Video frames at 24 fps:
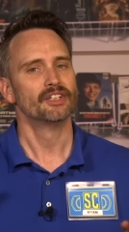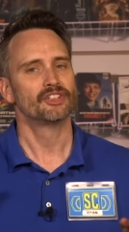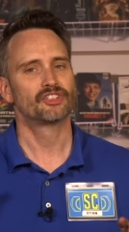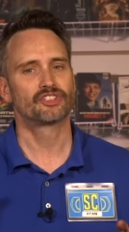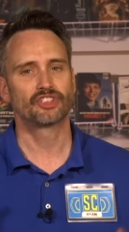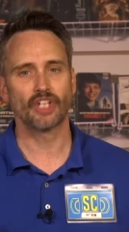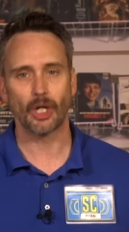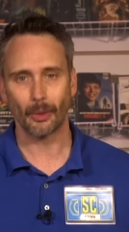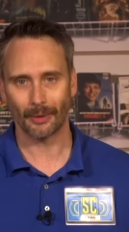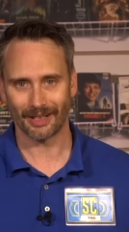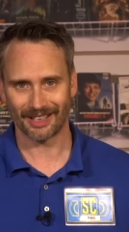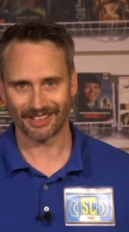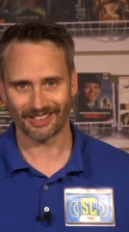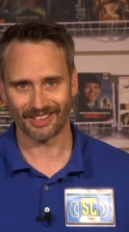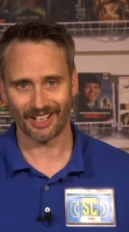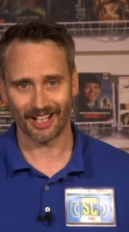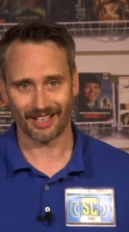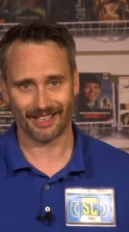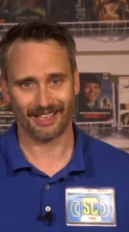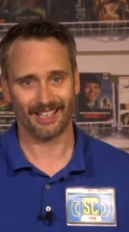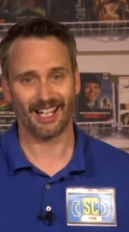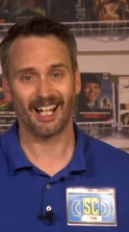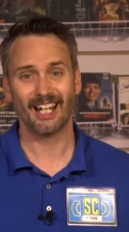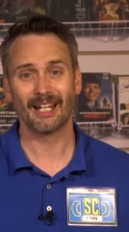so
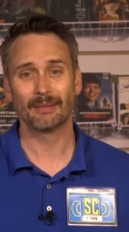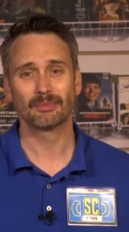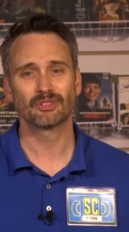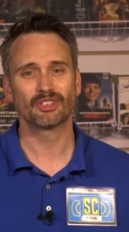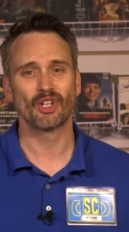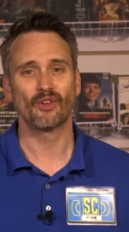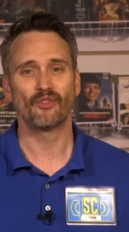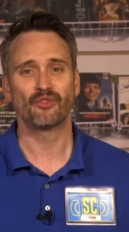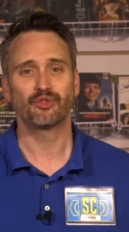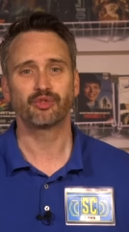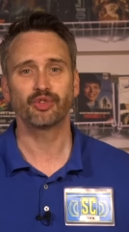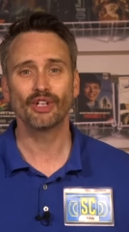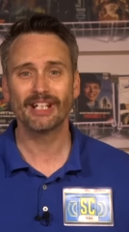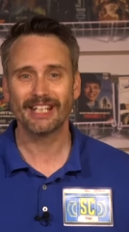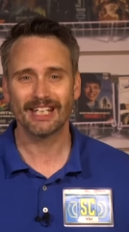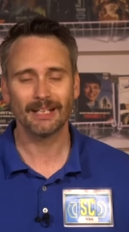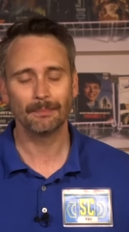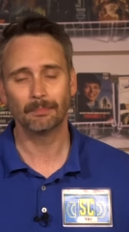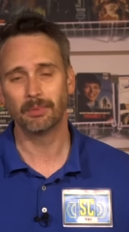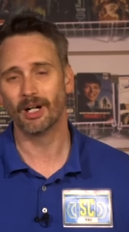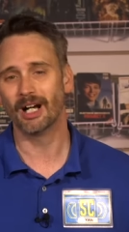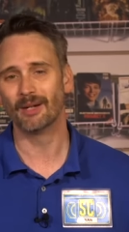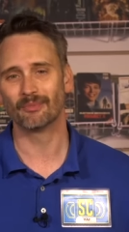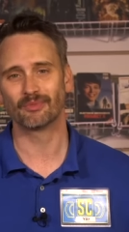exciting. I am so
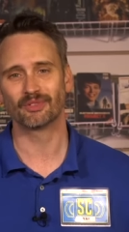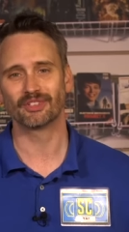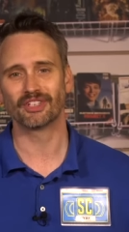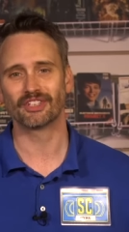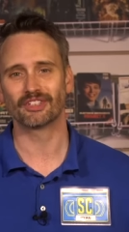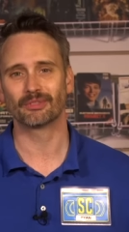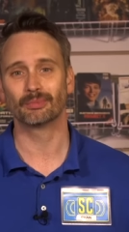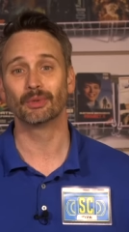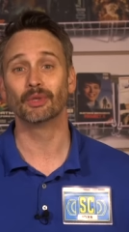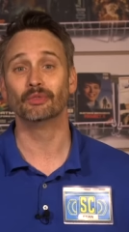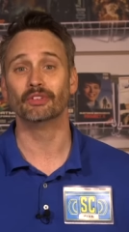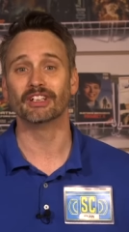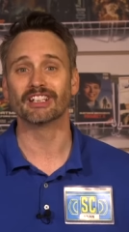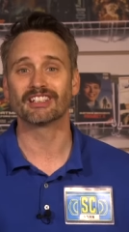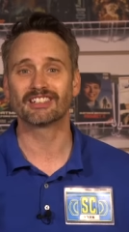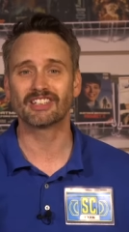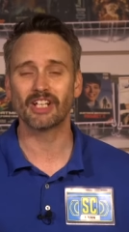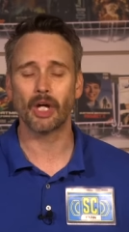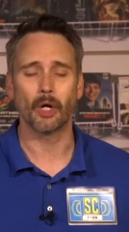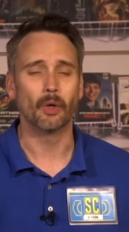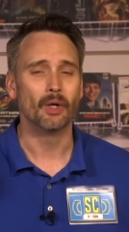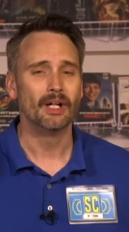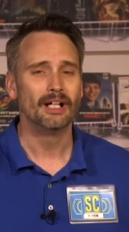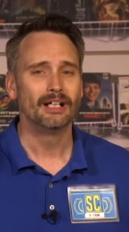freaking pumped for this movie.
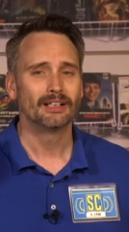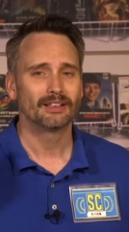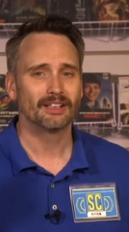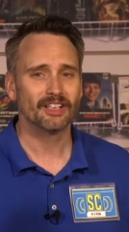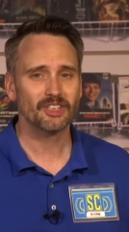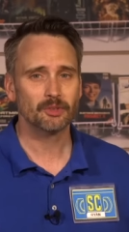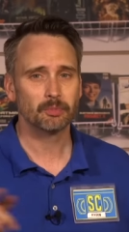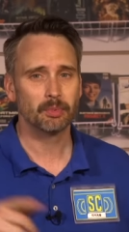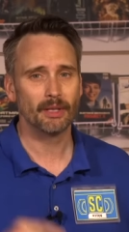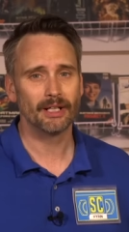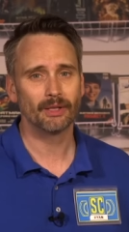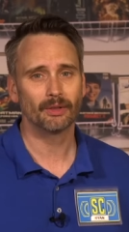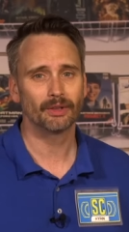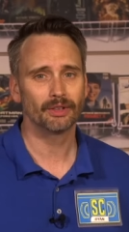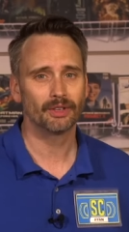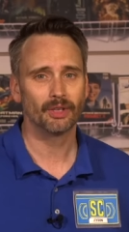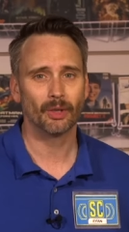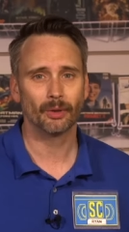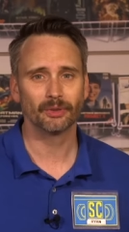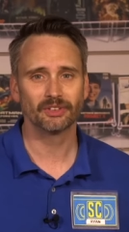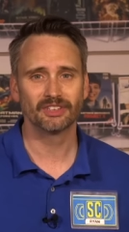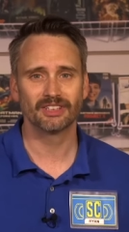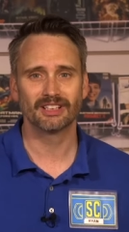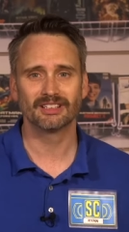So let's bring on
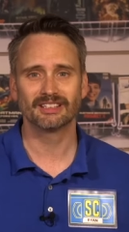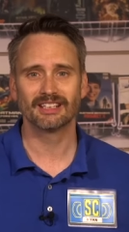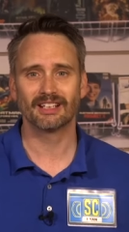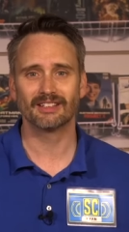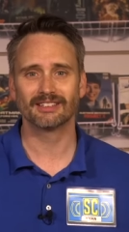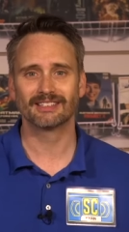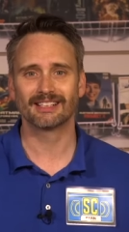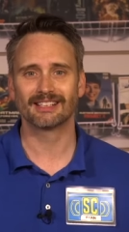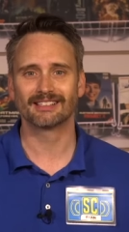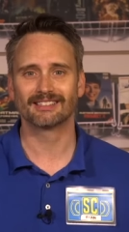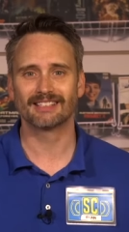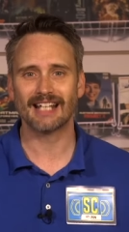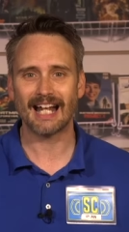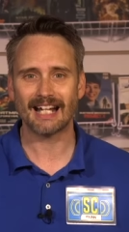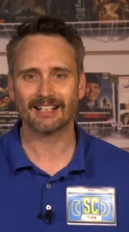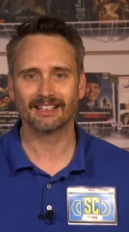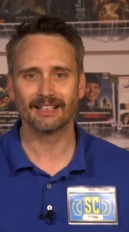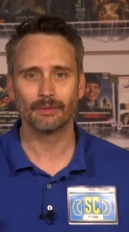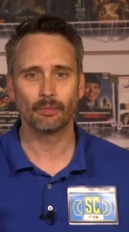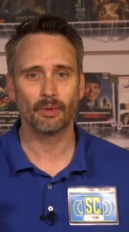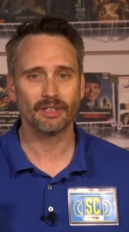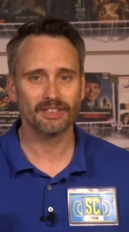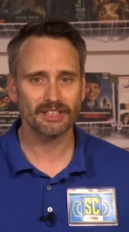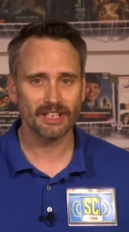Colton to tell us
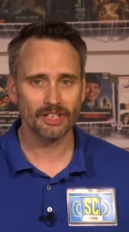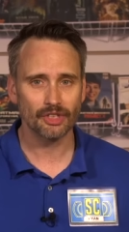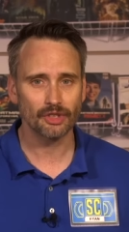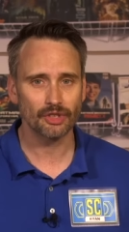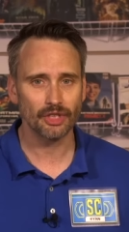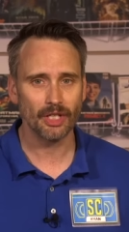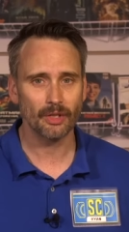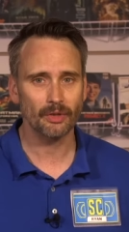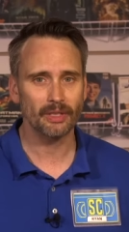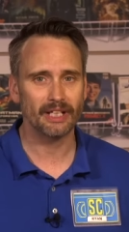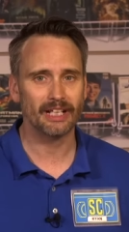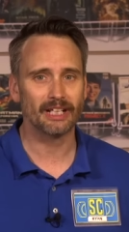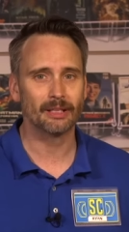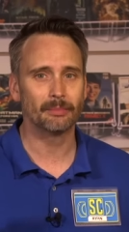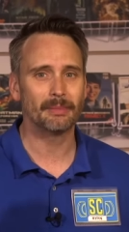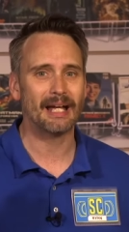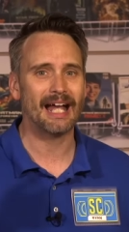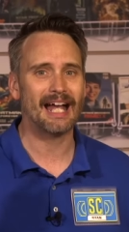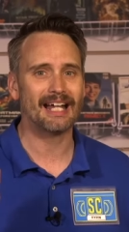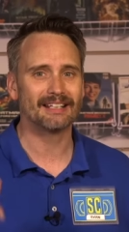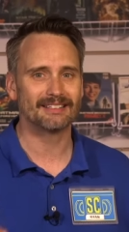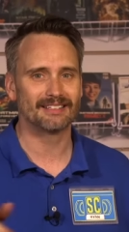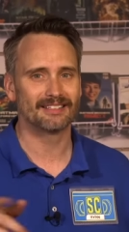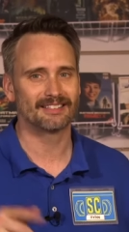exactly what they showed him
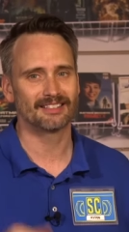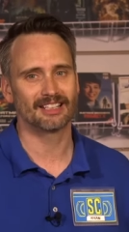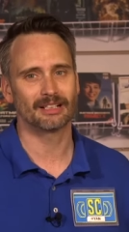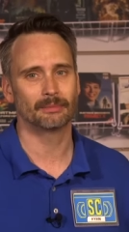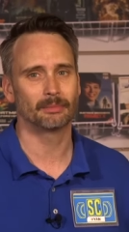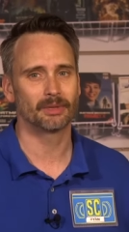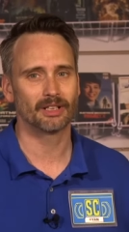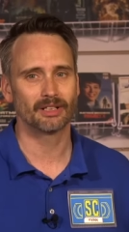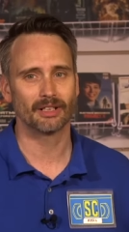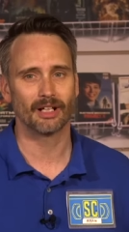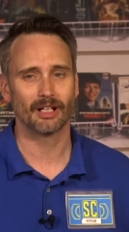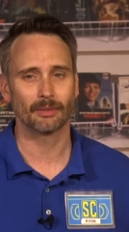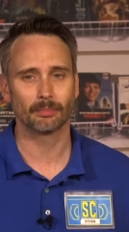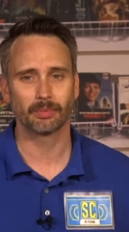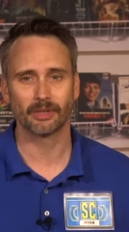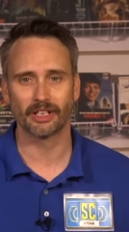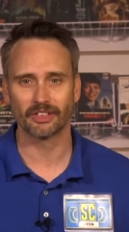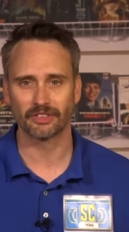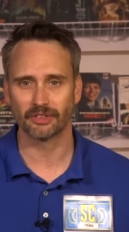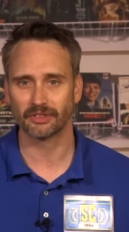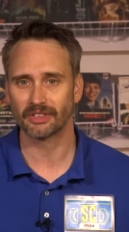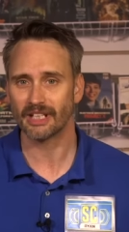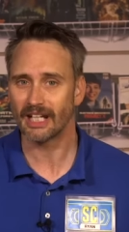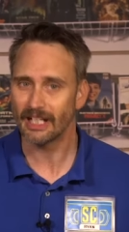at the CinemaCon
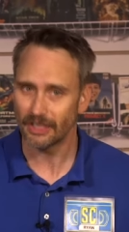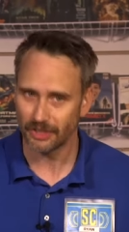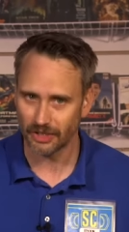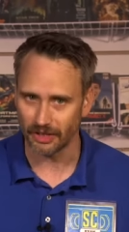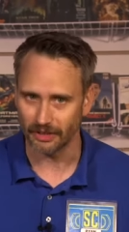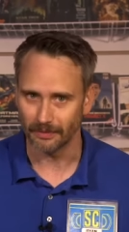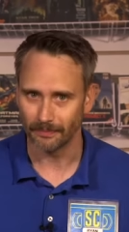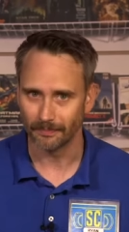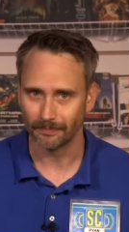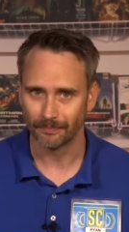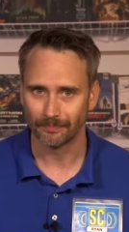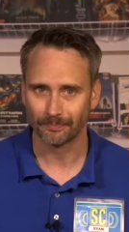presentation.